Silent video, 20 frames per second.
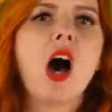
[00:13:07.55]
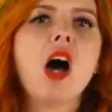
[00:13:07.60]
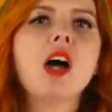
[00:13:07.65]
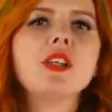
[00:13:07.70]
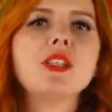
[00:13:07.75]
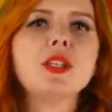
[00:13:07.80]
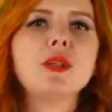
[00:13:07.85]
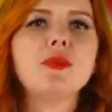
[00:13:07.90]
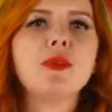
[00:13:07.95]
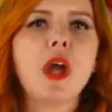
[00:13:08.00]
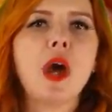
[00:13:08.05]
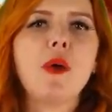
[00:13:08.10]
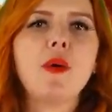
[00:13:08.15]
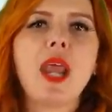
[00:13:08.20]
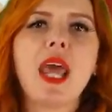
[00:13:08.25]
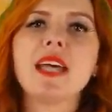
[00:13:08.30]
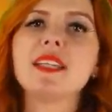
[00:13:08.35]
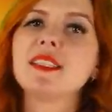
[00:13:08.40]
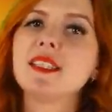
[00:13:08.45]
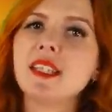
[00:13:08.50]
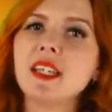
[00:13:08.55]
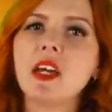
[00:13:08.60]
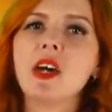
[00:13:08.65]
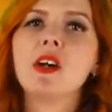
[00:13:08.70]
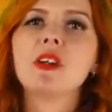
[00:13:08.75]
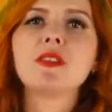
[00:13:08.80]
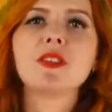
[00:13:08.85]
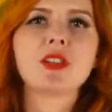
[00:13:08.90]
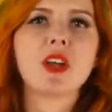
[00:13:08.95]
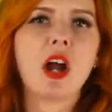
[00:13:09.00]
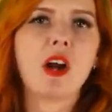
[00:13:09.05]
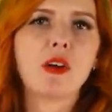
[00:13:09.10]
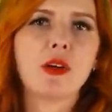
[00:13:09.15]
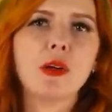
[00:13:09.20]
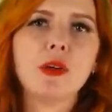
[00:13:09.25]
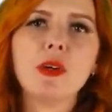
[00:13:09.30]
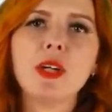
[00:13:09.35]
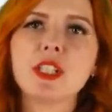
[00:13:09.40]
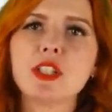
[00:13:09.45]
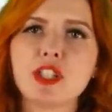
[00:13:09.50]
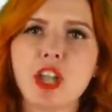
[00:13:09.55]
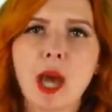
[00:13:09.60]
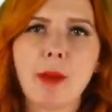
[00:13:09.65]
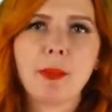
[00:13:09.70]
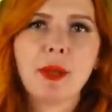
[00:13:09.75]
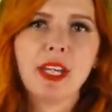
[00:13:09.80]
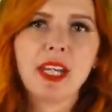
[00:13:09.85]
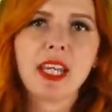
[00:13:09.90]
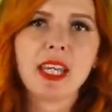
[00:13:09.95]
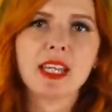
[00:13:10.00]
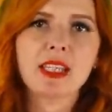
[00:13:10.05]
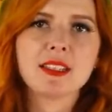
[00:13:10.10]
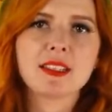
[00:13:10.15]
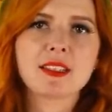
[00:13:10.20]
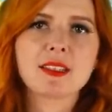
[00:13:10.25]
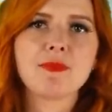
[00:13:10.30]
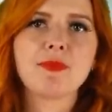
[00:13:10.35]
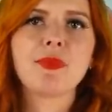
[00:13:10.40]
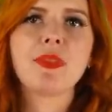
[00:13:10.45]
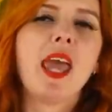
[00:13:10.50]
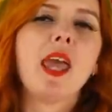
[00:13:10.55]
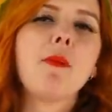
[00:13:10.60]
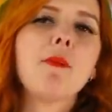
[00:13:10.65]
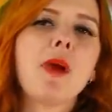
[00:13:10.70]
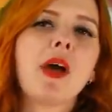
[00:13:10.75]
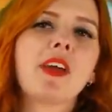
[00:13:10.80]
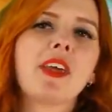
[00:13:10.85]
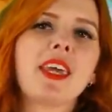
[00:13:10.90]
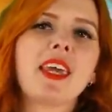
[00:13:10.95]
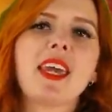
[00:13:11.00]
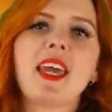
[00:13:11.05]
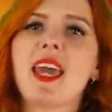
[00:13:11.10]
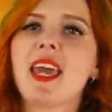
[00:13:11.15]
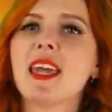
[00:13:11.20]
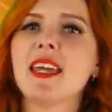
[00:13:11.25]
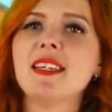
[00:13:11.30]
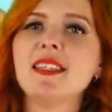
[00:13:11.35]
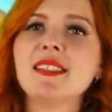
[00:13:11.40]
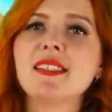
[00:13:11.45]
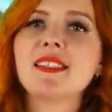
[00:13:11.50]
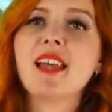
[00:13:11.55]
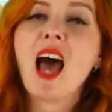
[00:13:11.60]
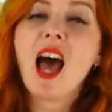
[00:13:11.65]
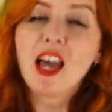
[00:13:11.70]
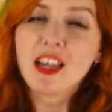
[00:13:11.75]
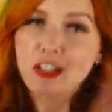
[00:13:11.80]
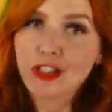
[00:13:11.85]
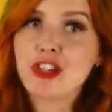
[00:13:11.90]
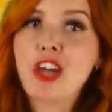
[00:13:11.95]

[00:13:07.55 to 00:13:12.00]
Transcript: also known as Nihonzaru in Japanese. Hitmonkey is a